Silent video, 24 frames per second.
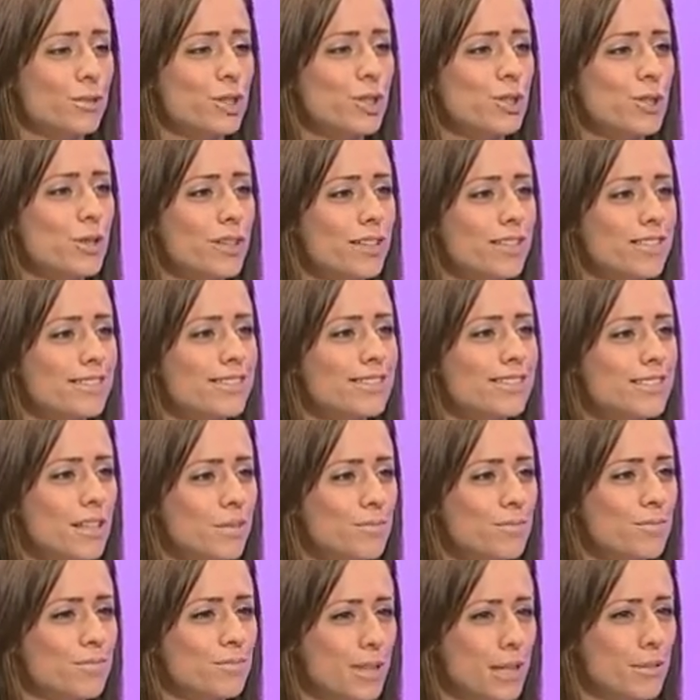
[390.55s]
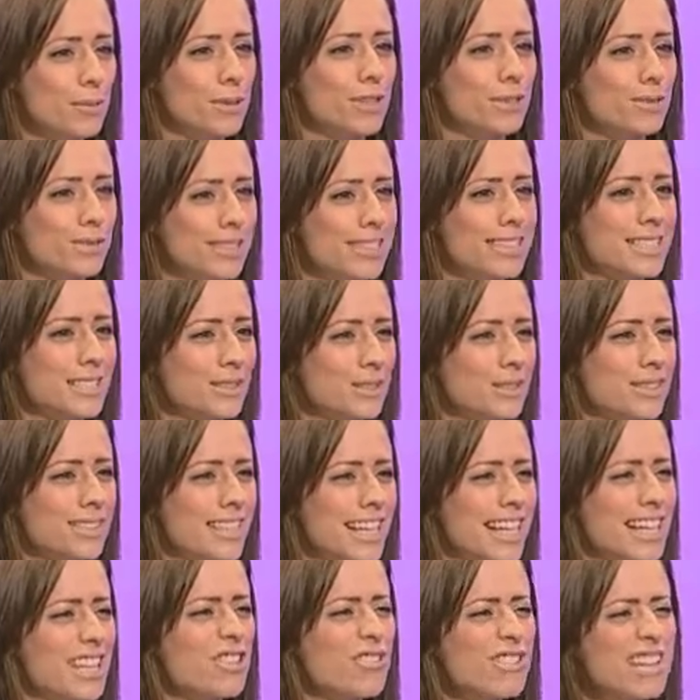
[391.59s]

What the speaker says: I'm sure there are some people that would still say